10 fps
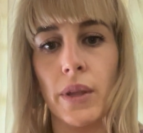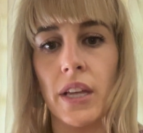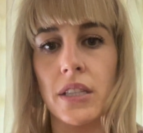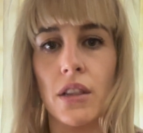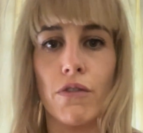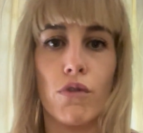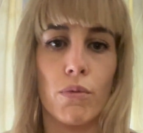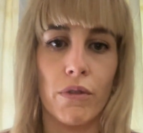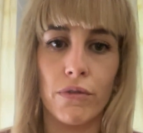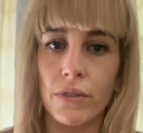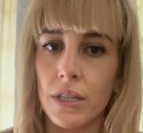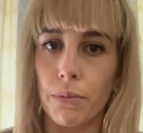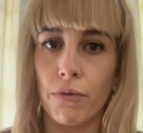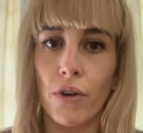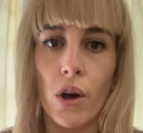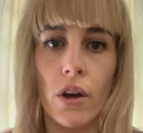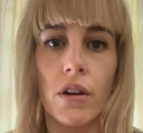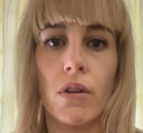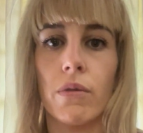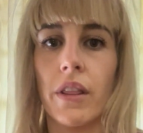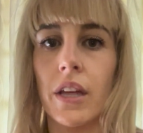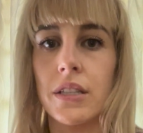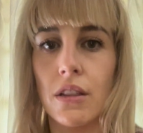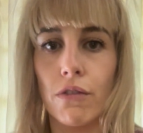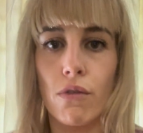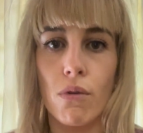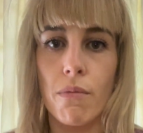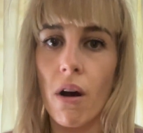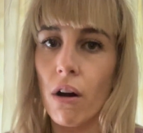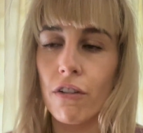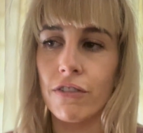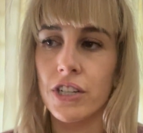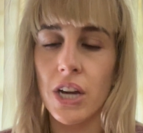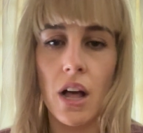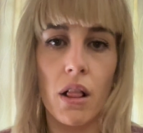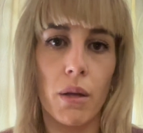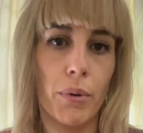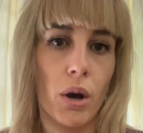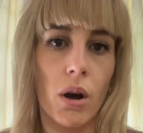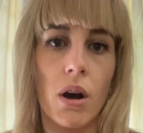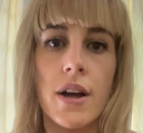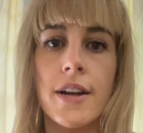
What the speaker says: whether it's in the form of a sip of Coke or whether it's in the form of a gel, a bar,